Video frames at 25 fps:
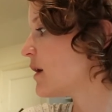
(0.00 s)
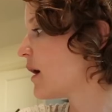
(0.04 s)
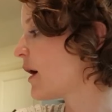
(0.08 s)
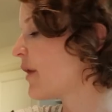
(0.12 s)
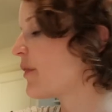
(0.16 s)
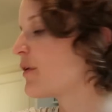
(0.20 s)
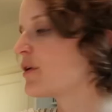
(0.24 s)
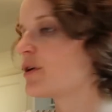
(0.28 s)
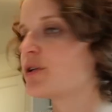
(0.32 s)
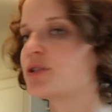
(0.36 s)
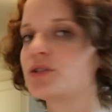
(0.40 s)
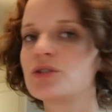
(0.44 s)

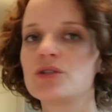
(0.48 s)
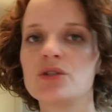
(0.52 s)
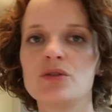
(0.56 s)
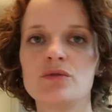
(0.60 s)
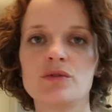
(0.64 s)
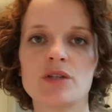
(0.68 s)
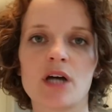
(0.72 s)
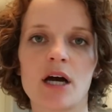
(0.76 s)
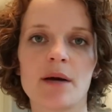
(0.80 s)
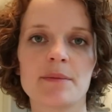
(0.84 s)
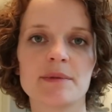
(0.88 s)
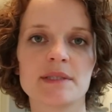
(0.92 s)
other
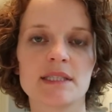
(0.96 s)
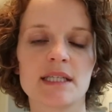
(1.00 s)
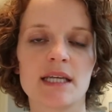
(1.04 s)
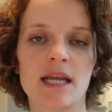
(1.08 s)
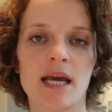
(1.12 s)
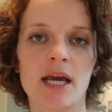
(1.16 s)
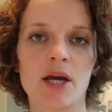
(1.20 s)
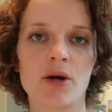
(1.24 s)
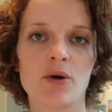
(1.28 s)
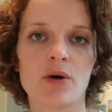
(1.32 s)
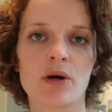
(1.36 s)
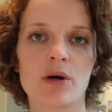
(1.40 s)
2 tops
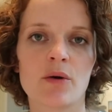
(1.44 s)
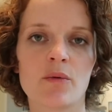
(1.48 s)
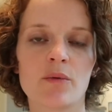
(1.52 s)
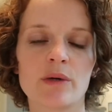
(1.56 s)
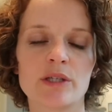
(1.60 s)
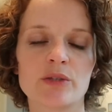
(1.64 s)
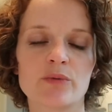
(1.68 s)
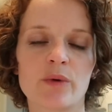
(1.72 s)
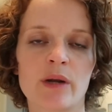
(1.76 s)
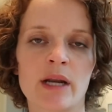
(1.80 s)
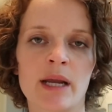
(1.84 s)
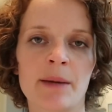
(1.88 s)
today, or
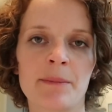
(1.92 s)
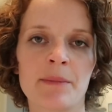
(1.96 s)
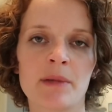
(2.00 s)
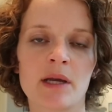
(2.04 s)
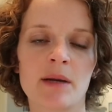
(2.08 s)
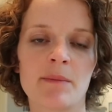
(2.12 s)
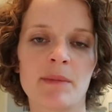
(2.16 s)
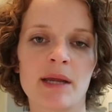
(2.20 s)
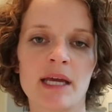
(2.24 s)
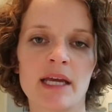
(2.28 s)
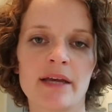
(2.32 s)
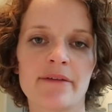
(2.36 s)
which one I'm
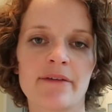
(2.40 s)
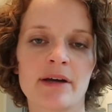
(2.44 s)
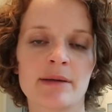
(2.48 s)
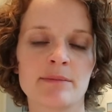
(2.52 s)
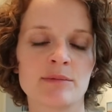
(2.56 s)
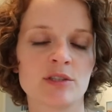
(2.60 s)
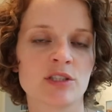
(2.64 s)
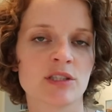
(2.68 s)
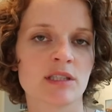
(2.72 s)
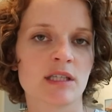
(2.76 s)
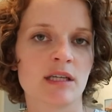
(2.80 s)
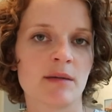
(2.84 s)
gonna make, if
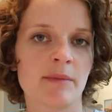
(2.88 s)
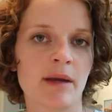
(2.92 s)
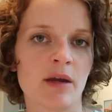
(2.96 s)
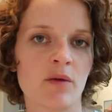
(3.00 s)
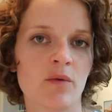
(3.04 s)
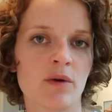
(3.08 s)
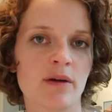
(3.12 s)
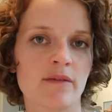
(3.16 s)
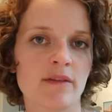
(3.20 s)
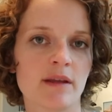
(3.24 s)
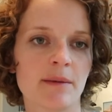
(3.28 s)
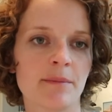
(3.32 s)
I'm just gonna
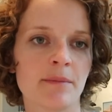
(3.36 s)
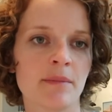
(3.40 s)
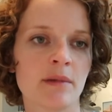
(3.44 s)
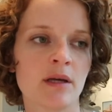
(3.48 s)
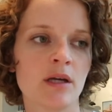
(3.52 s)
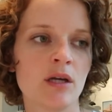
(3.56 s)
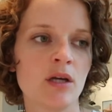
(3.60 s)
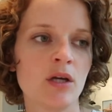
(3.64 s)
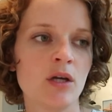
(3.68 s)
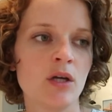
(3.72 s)
make one of them.